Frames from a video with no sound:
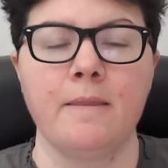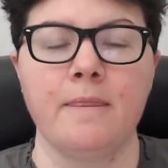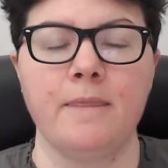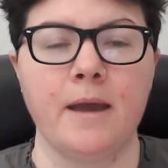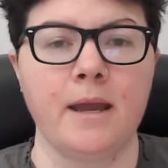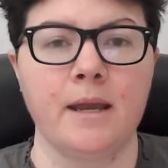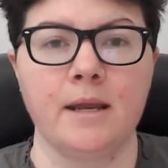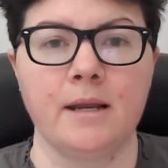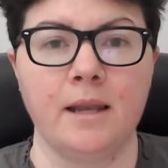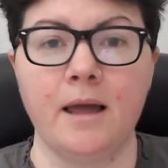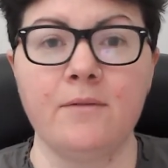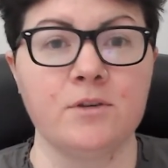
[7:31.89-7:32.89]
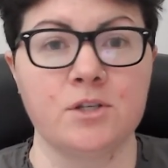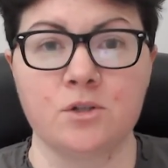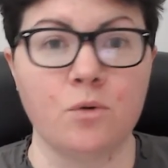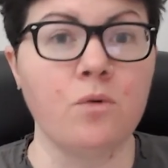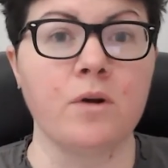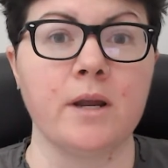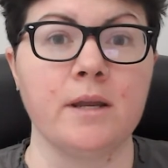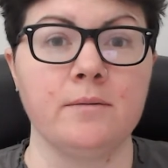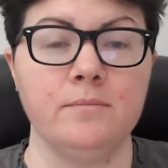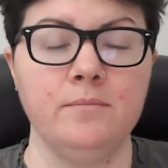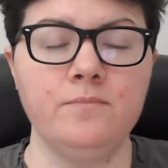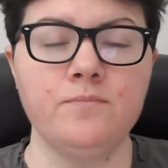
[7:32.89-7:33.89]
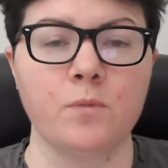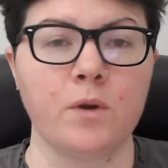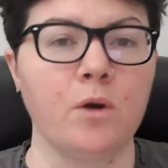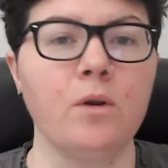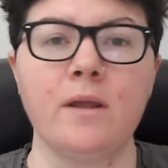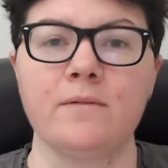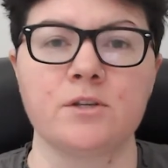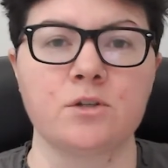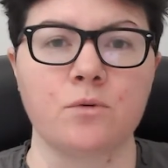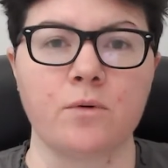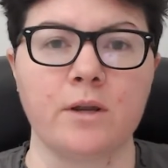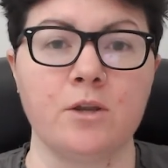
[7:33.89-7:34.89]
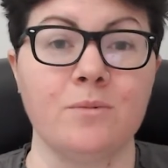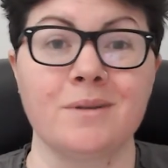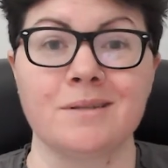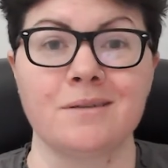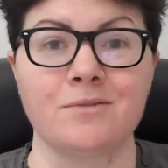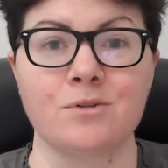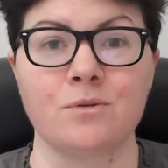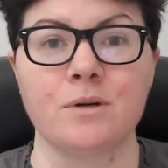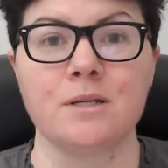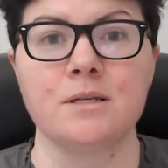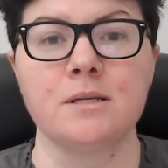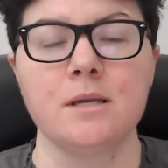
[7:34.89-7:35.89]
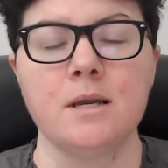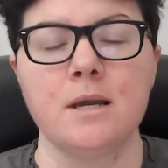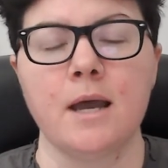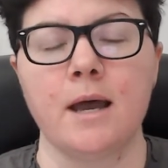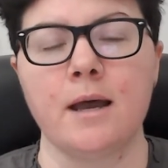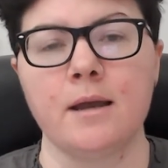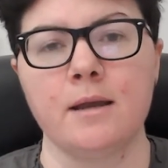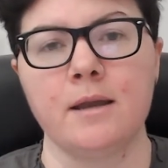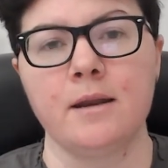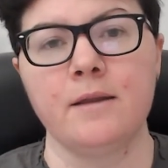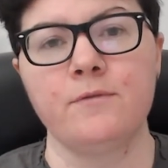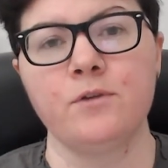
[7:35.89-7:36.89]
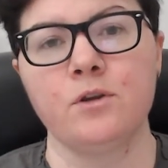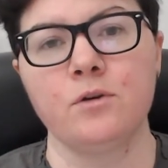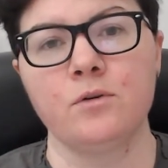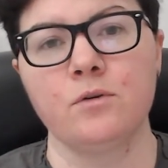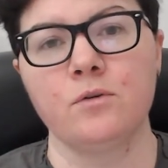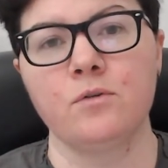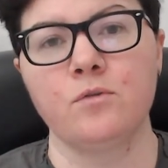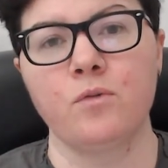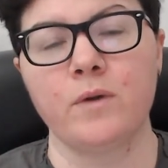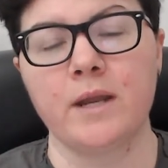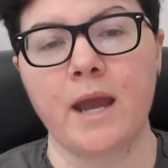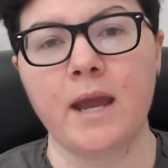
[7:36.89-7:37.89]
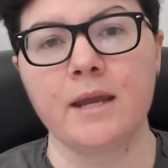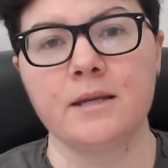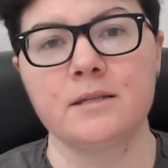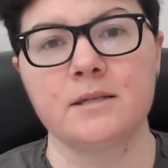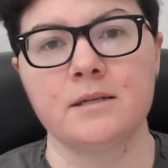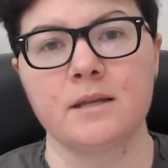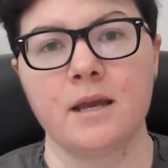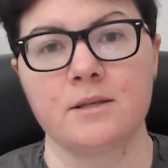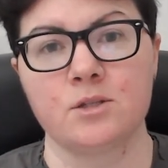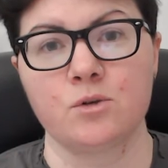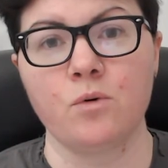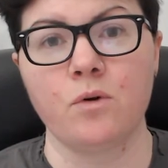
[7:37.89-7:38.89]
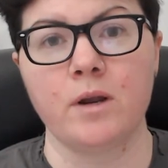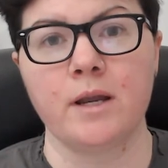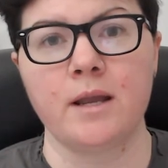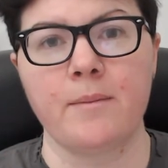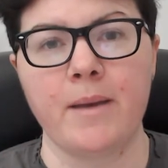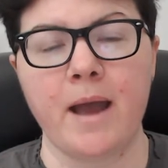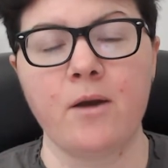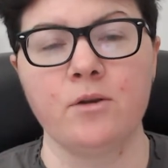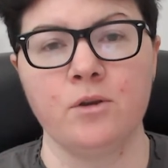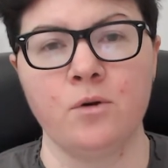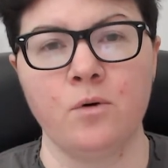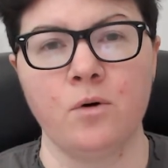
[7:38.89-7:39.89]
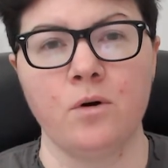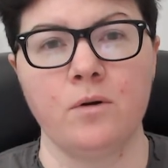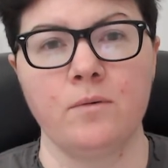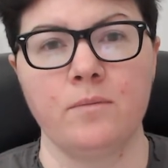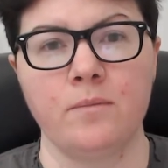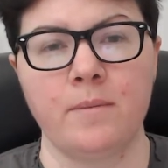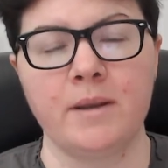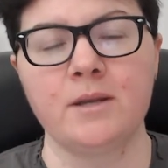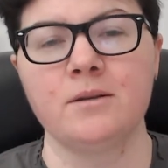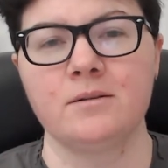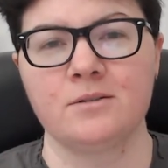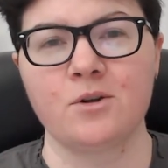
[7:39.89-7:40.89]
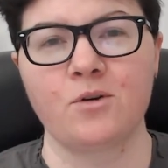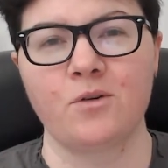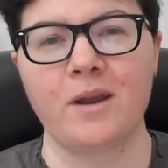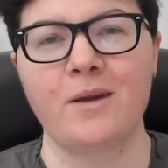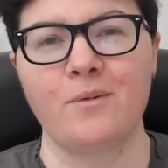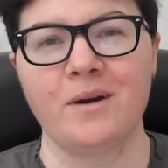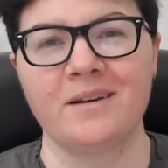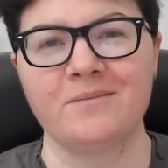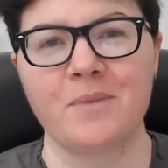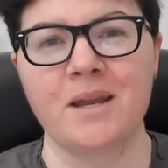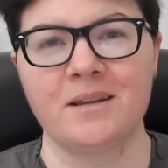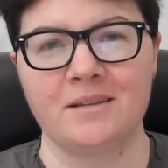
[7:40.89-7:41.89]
They love a story. We all love a story. Humans love stories. And if you create a story about don't create one.